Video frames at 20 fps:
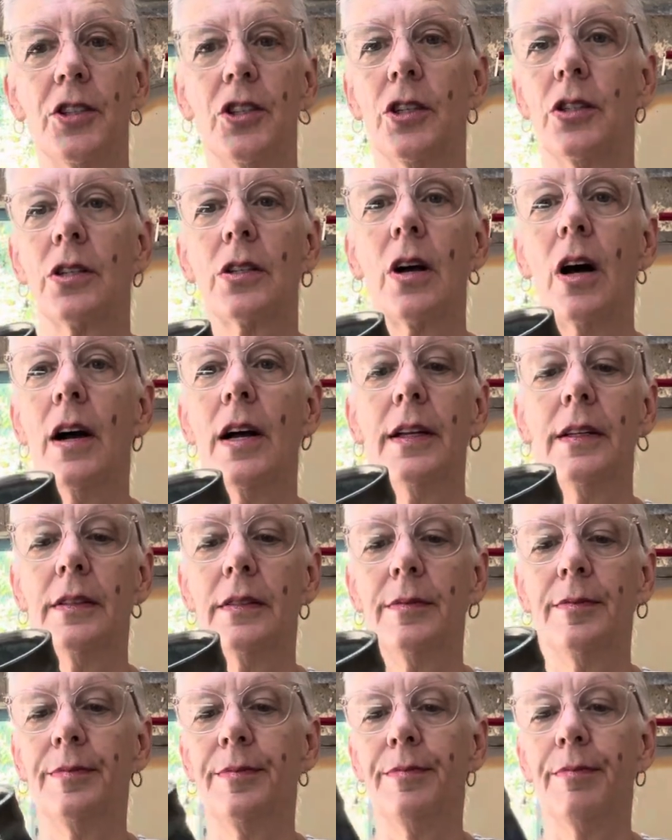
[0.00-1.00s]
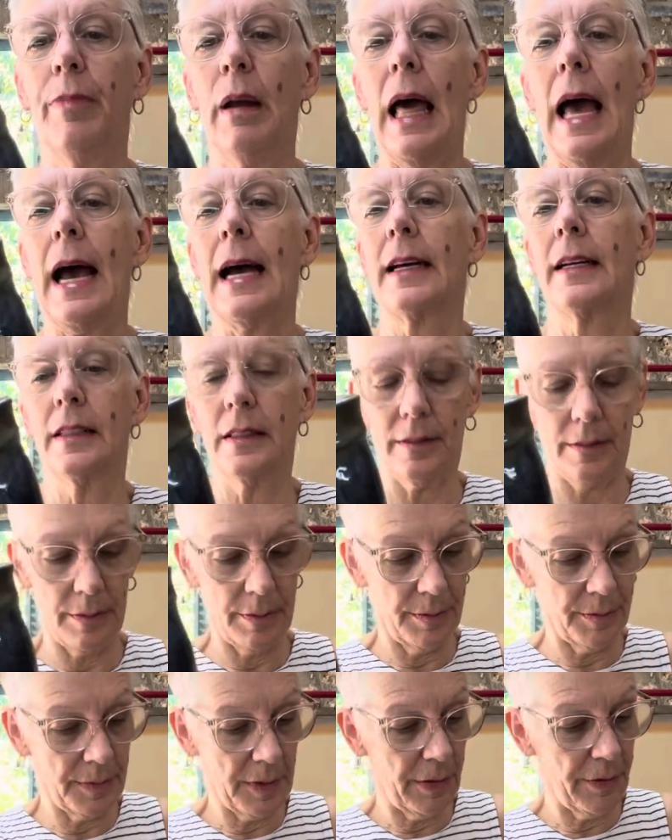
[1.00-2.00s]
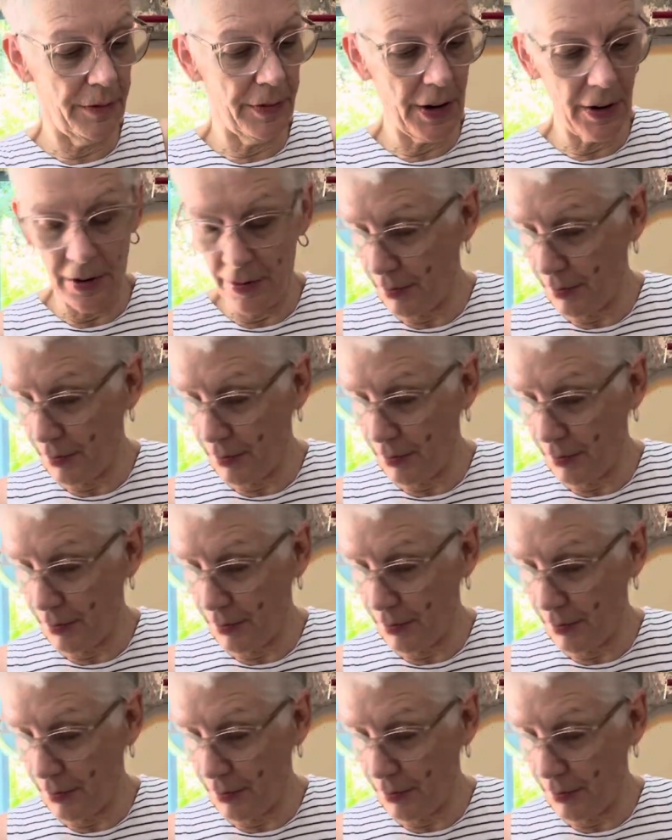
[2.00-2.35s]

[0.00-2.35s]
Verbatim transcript: just gone black, very,